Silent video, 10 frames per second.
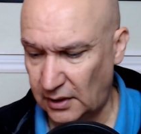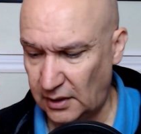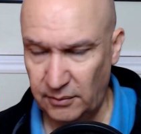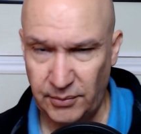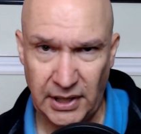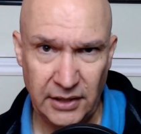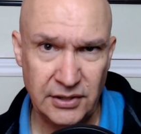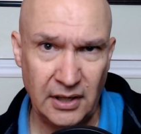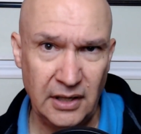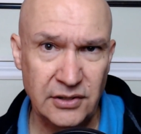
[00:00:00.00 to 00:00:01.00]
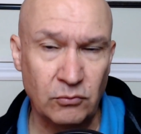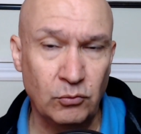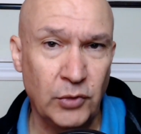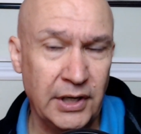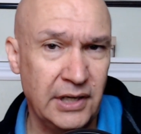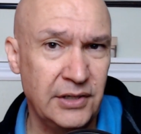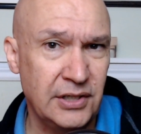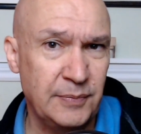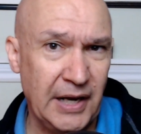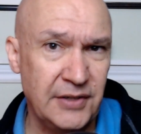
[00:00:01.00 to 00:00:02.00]
But what it
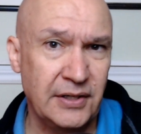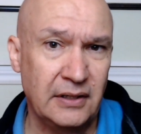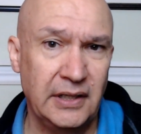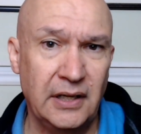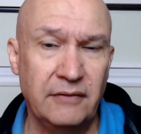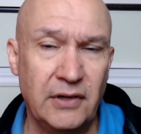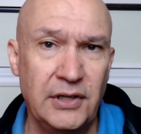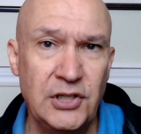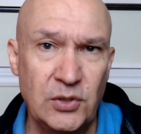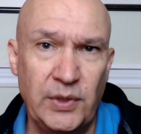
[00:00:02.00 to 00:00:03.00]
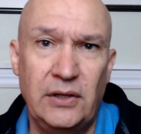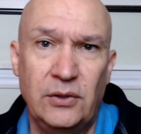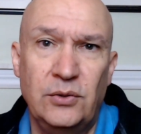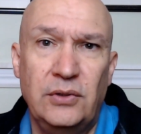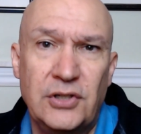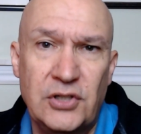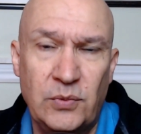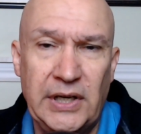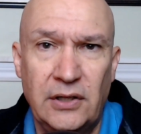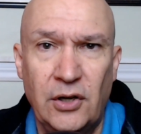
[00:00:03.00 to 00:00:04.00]
is basically a very sweet oud. The
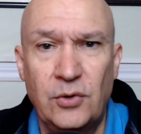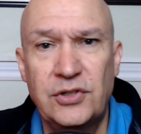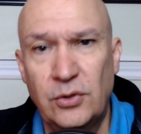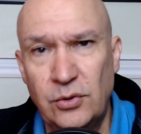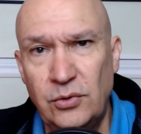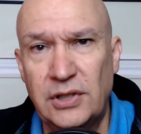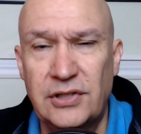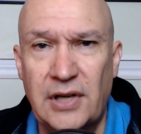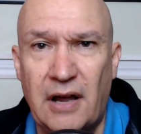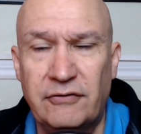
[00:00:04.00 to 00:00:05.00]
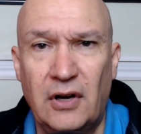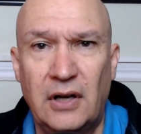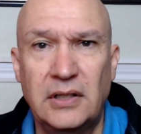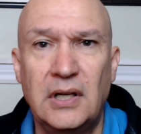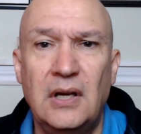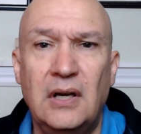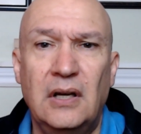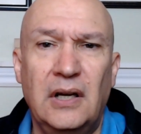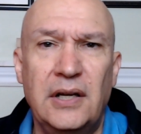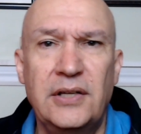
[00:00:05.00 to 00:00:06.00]
sweet notes, oud and saffron.
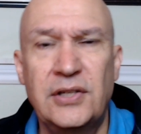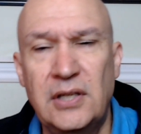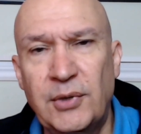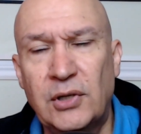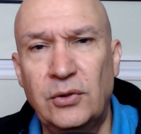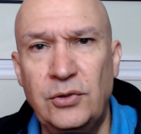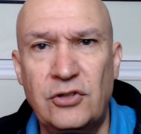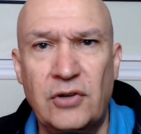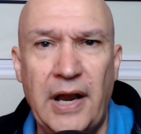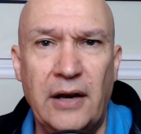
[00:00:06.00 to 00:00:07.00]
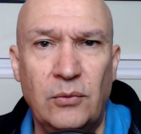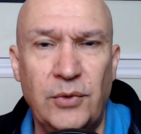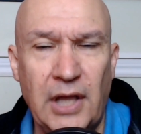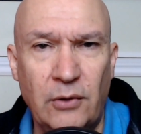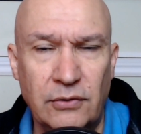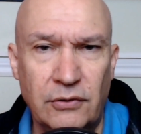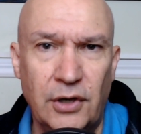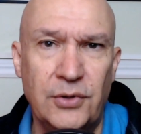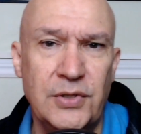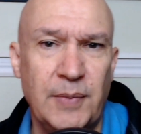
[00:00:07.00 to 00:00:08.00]
It's a typical oud triangle without the
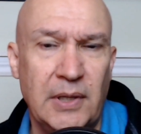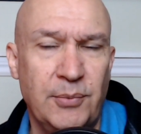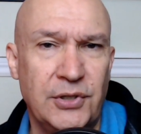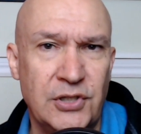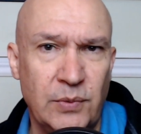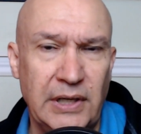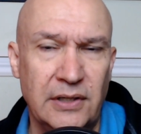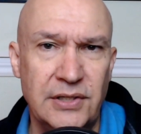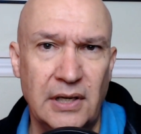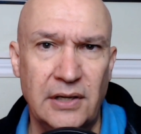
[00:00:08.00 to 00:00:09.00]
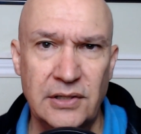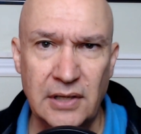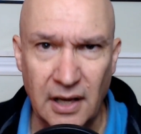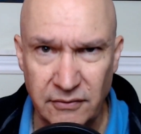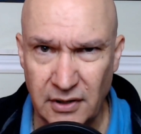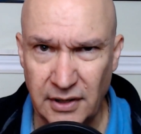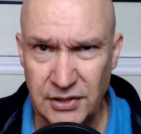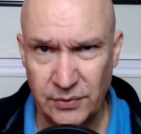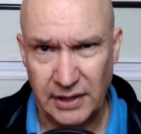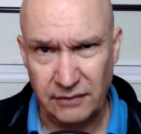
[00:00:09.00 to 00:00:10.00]
rose, but they put sweetness in instead. Very
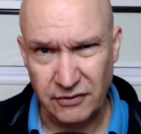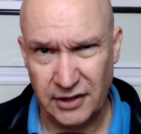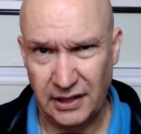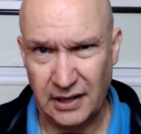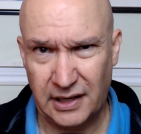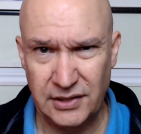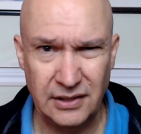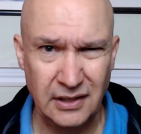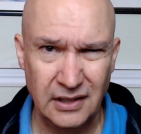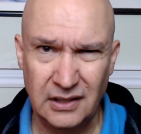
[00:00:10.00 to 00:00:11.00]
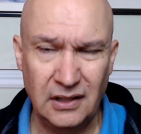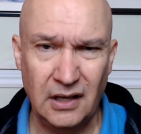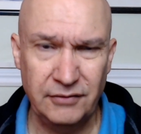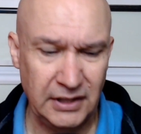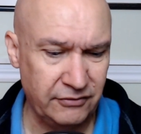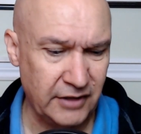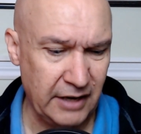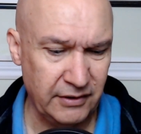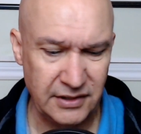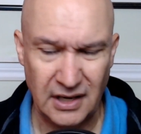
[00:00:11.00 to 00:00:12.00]
sweet, very nice, lovely
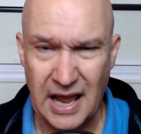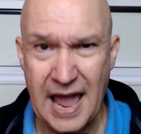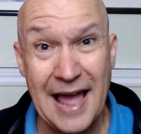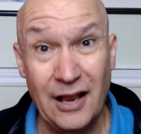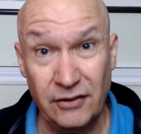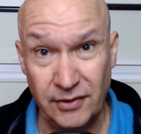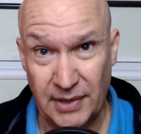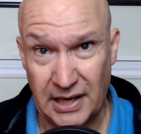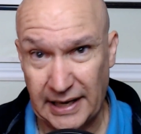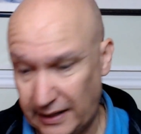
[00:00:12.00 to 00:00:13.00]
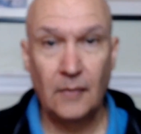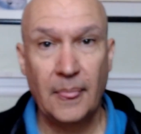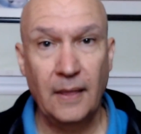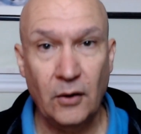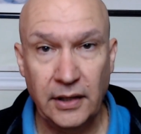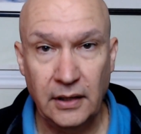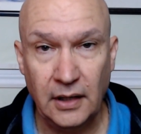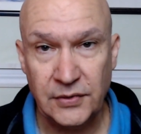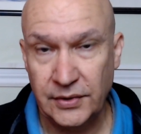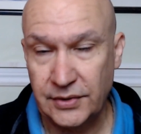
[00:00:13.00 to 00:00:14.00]
fragrance, and a hell of a buy. Okay, the
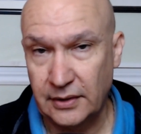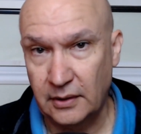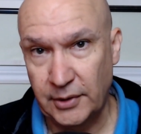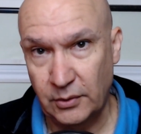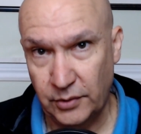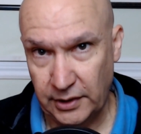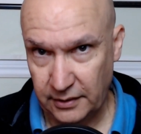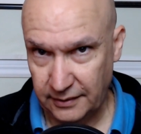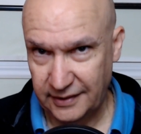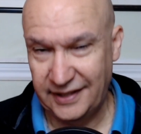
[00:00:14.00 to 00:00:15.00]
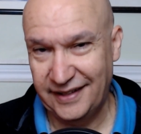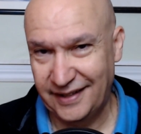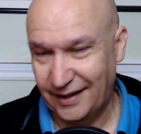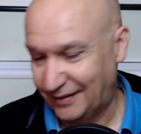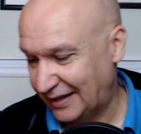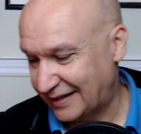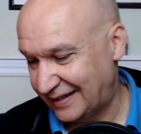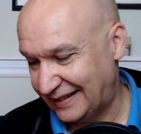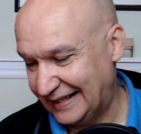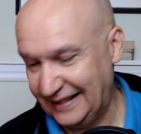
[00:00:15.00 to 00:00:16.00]
next one's a little bit weird. I'm not
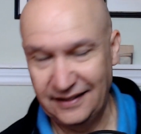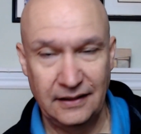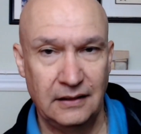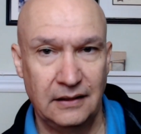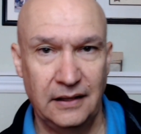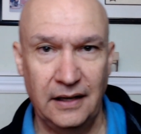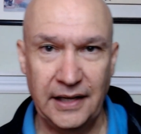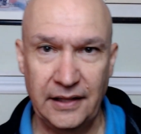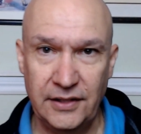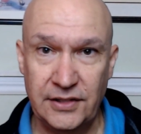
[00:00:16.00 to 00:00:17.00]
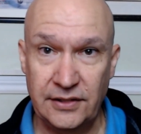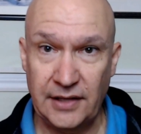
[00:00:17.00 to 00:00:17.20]
gonna lie. Okay, this is